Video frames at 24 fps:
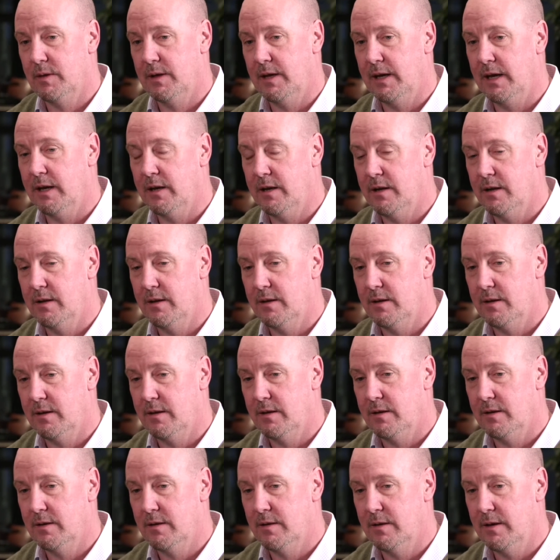it,
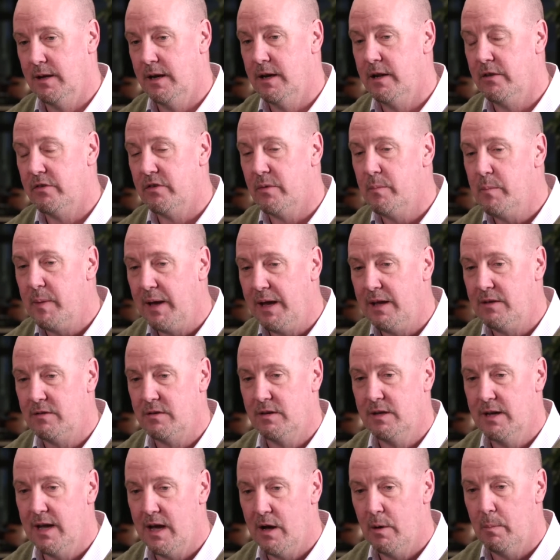it is
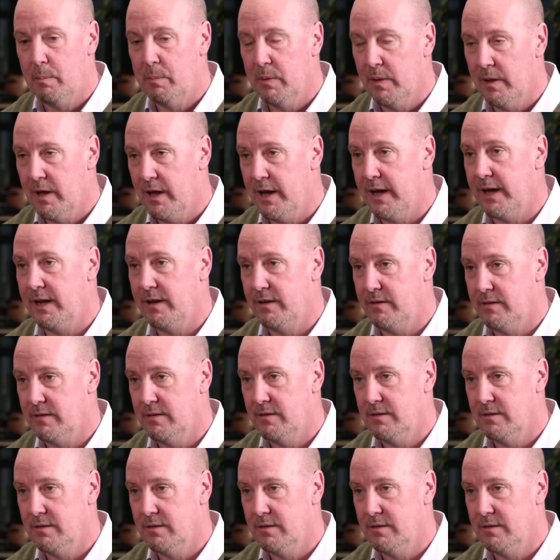amazing how blind